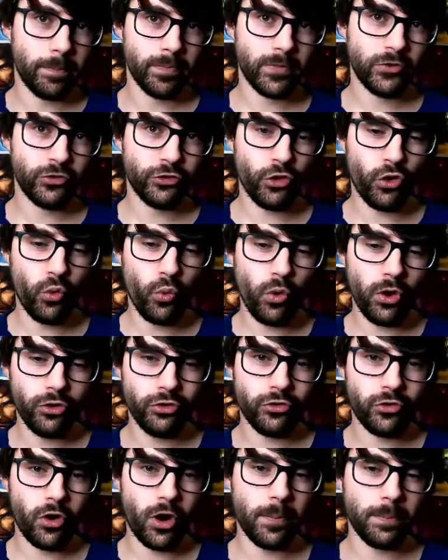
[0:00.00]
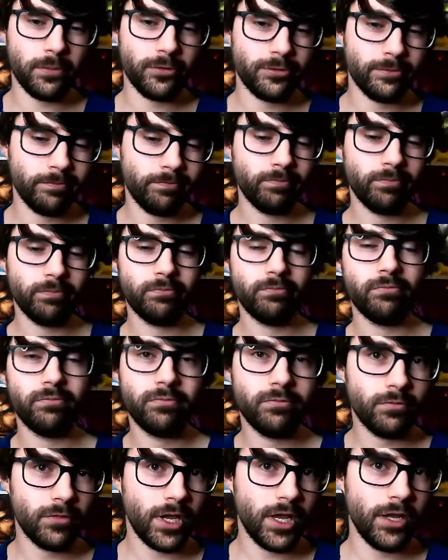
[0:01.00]
So 1-drops,
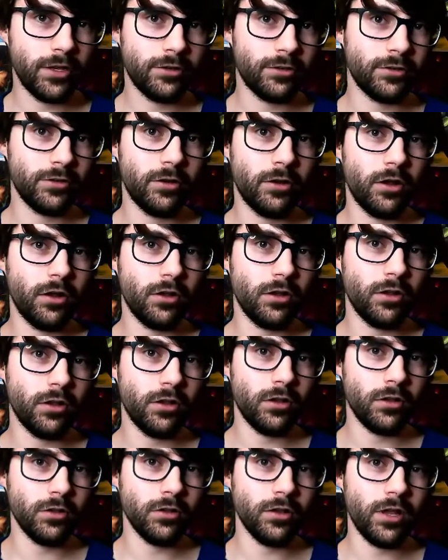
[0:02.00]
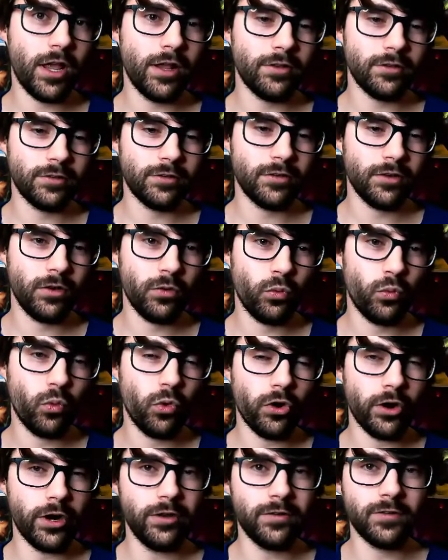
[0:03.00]
it's less
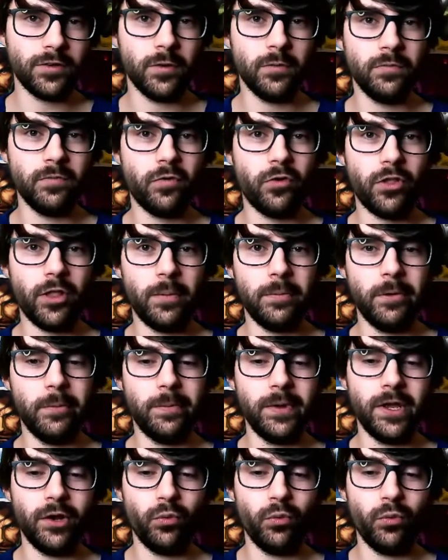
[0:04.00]
worrisome for them to be at